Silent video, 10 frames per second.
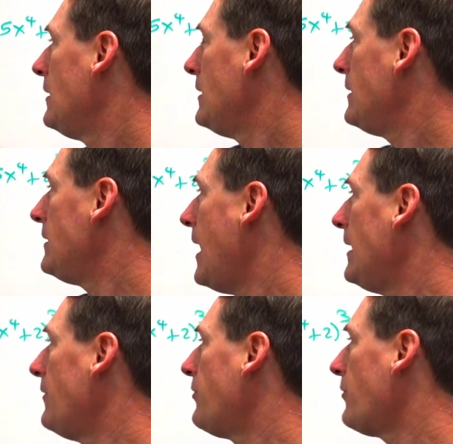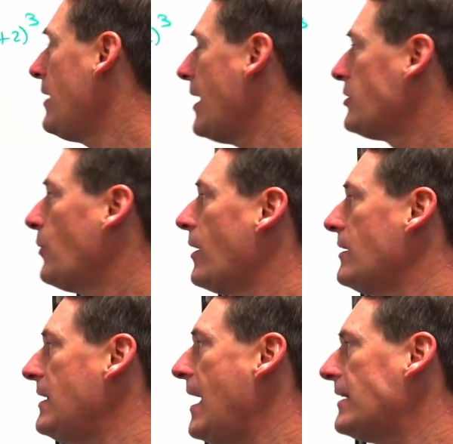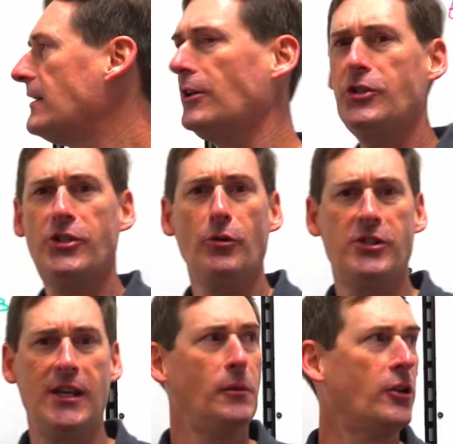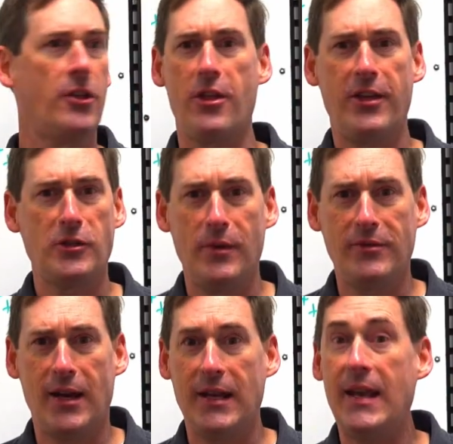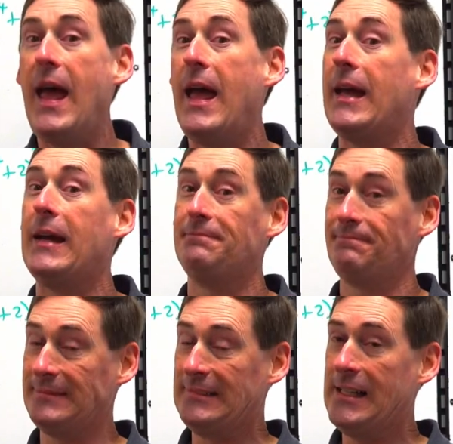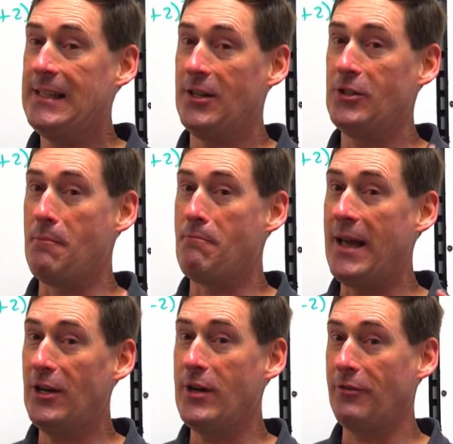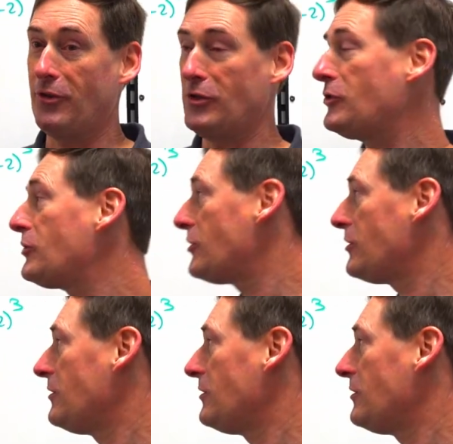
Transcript: sine of 3x squared dx? It looks so similar to the things we've done today. There's a minor difference,